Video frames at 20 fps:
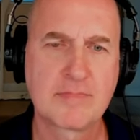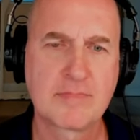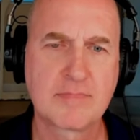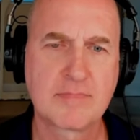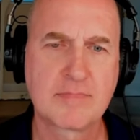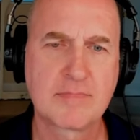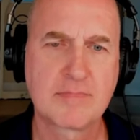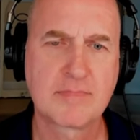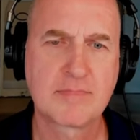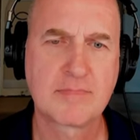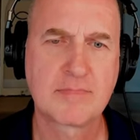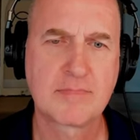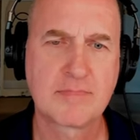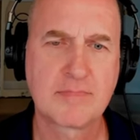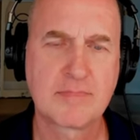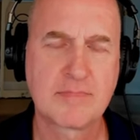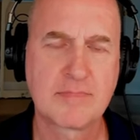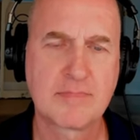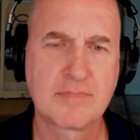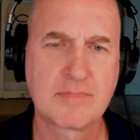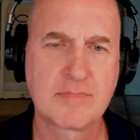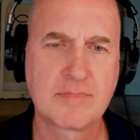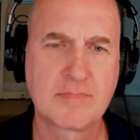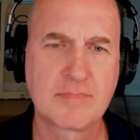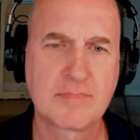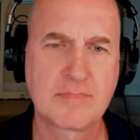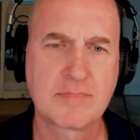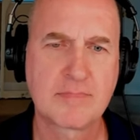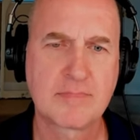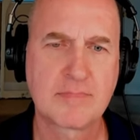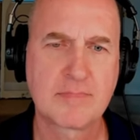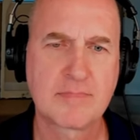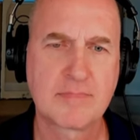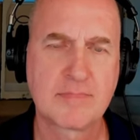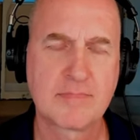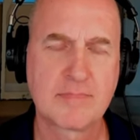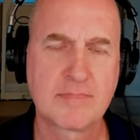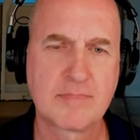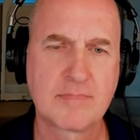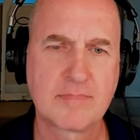
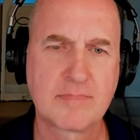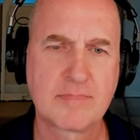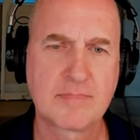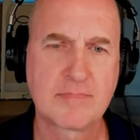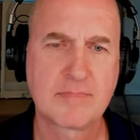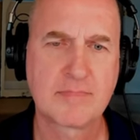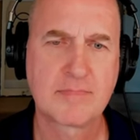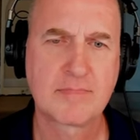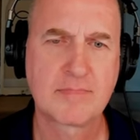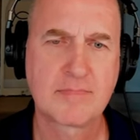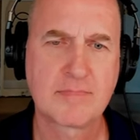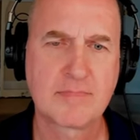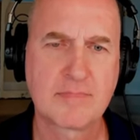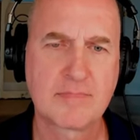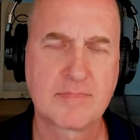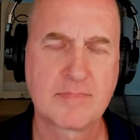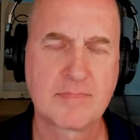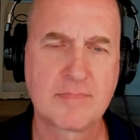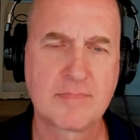No words are spoken by the person on screen.